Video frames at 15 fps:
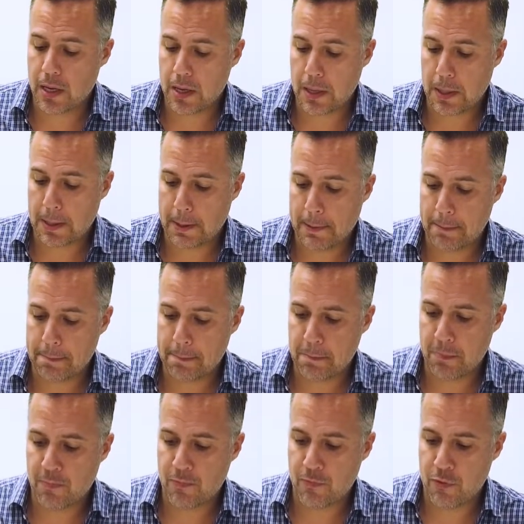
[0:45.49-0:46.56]

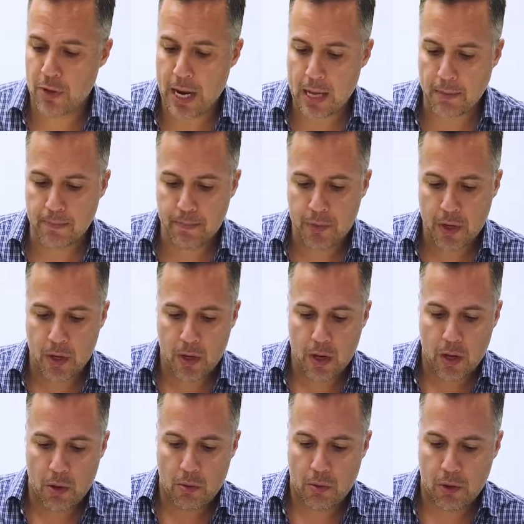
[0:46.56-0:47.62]
Um, for that,
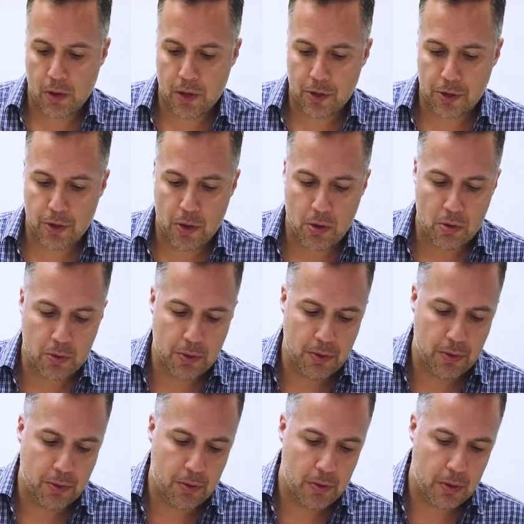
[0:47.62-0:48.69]
we're going to show
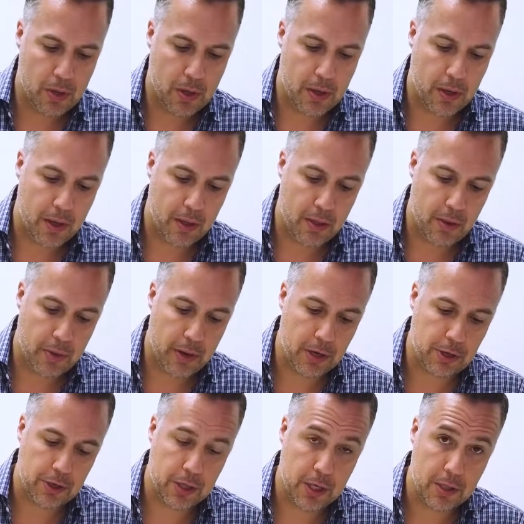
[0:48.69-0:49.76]
you a
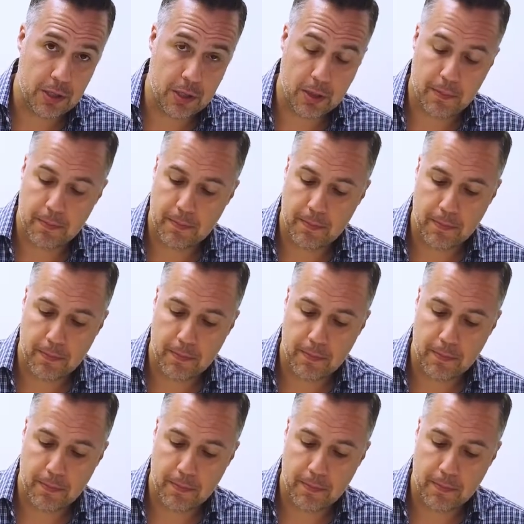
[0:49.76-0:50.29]
3-inch disc,